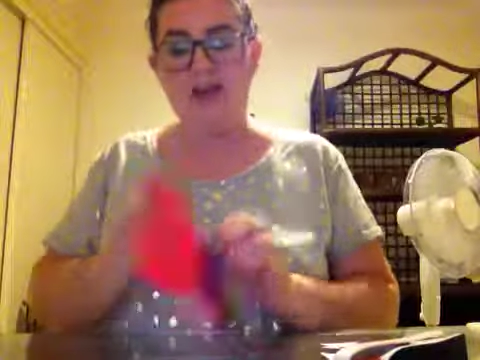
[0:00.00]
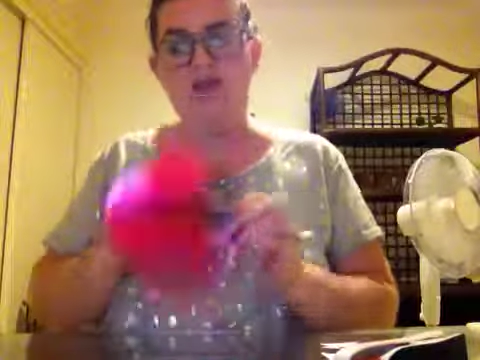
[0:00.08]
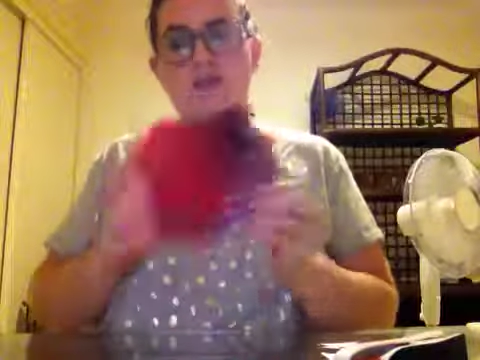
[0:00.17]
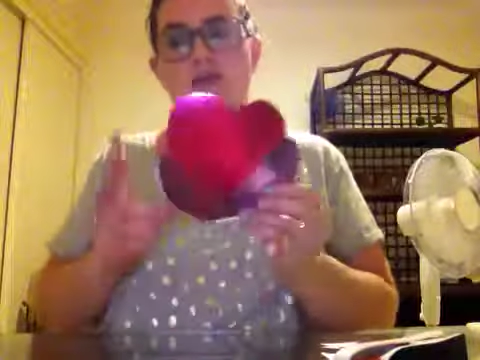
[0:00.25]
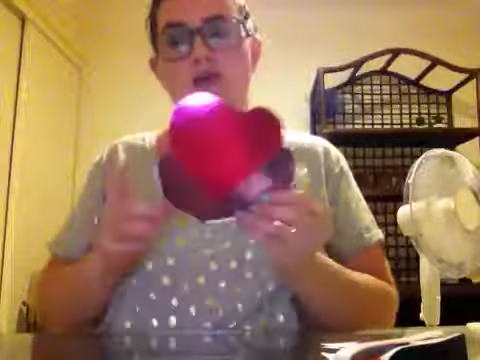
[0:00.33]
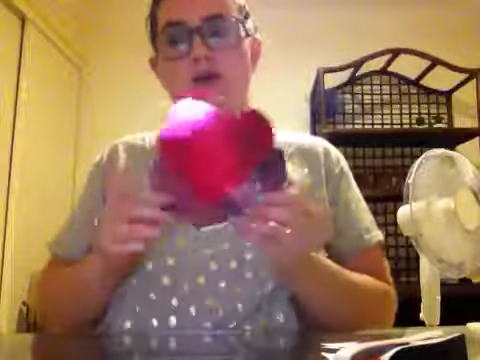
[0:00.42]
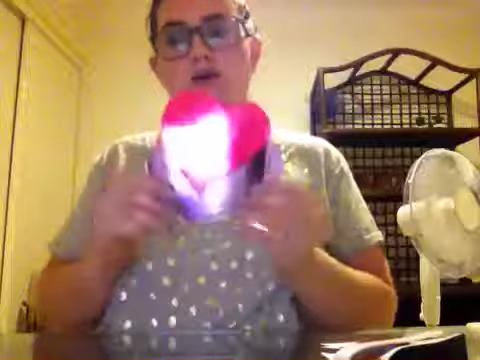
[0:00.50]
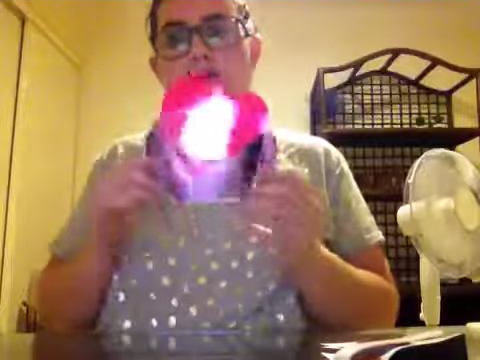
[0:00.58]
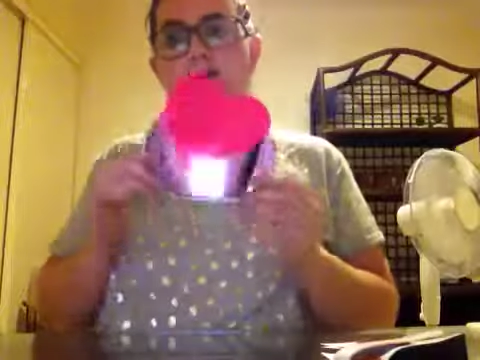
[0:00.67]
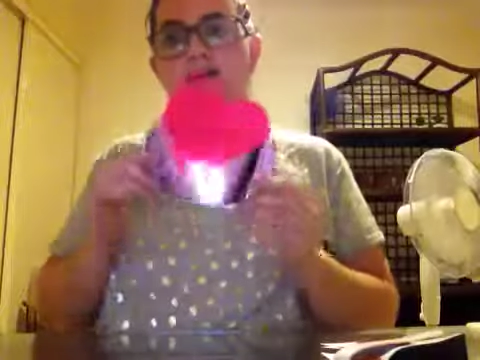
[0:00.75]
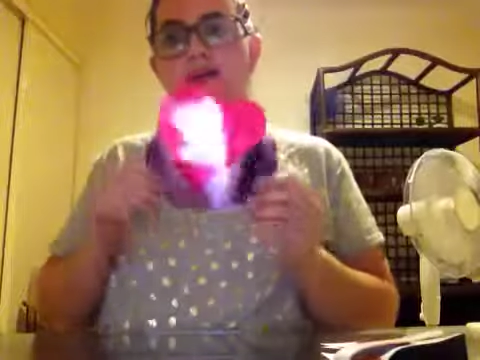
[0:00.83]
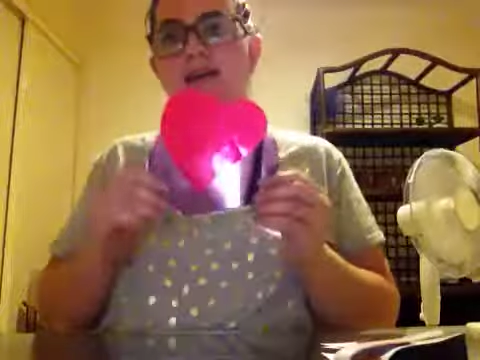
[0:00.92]
So
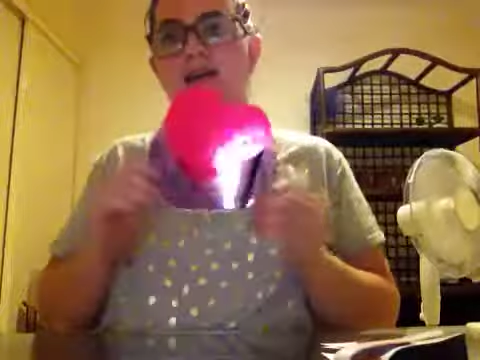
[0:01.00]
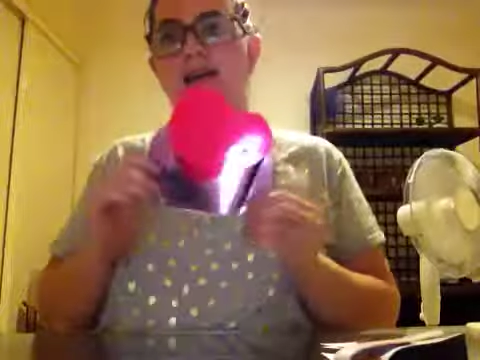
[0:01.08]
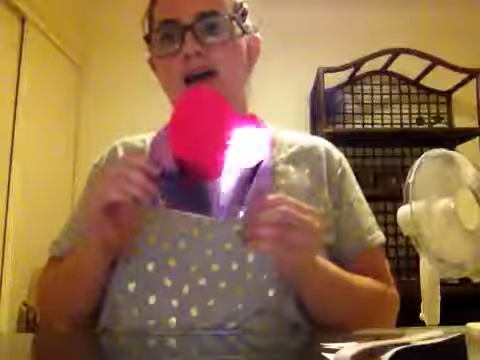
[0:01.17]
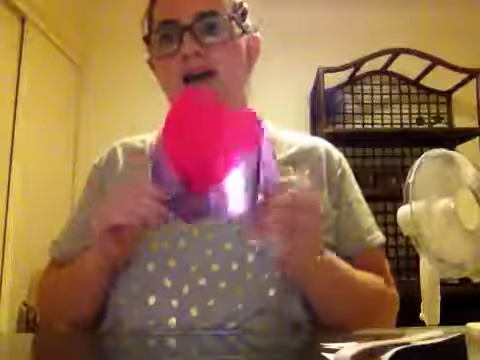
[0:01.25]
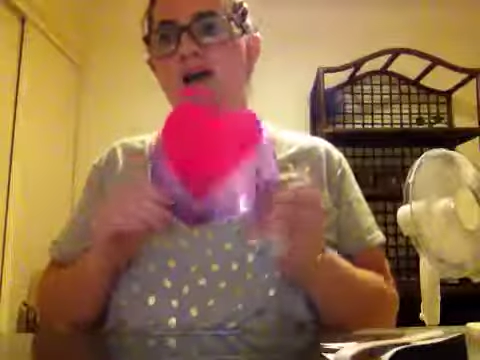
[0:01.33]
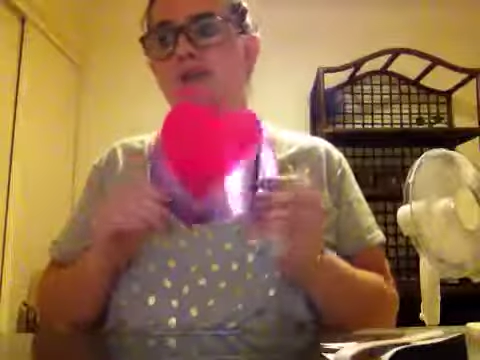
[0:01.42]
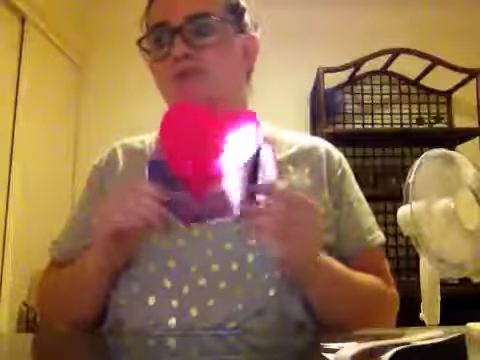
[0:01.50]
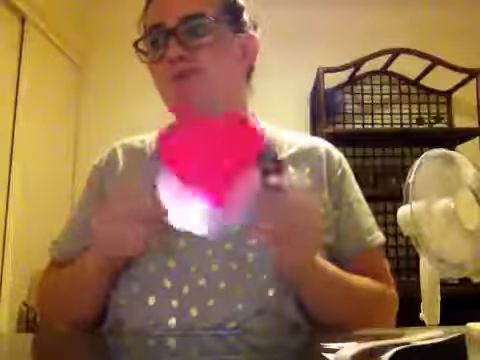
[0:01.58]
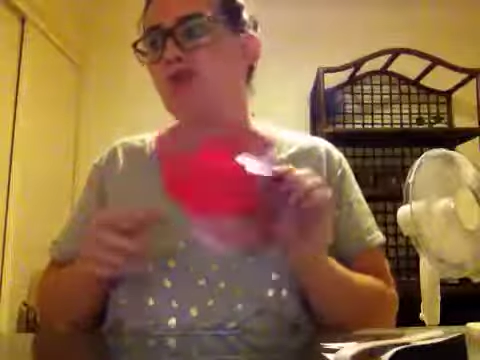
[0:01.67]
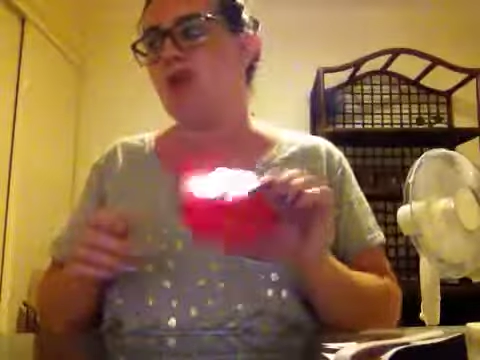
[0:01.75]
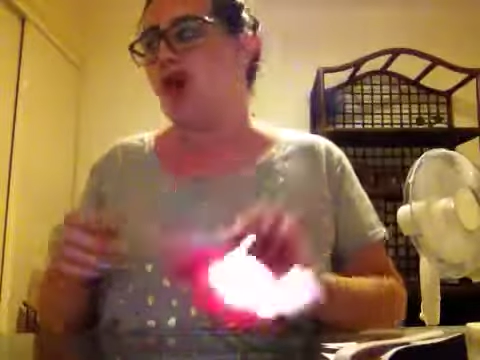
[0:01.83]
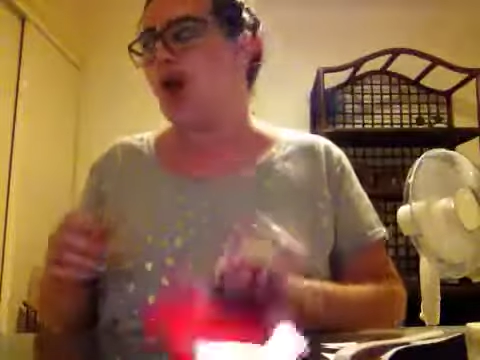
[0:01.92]
yeah,
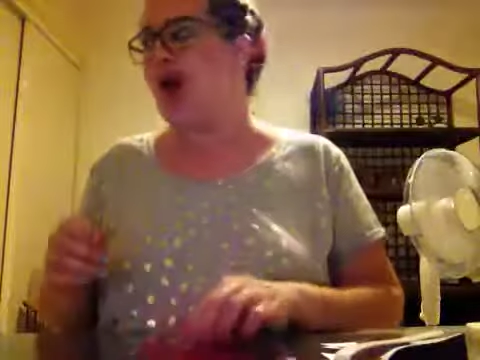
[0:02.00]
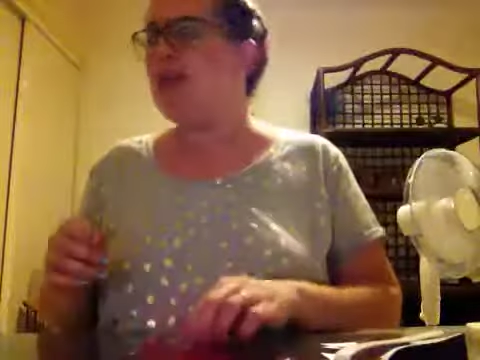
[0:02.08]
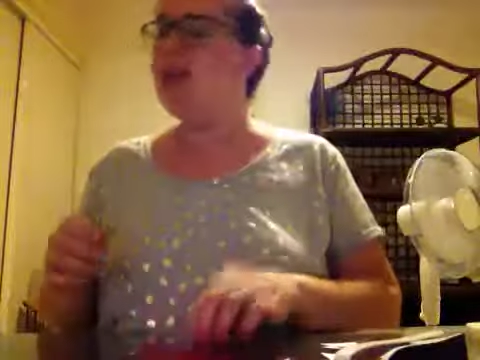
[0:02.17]
I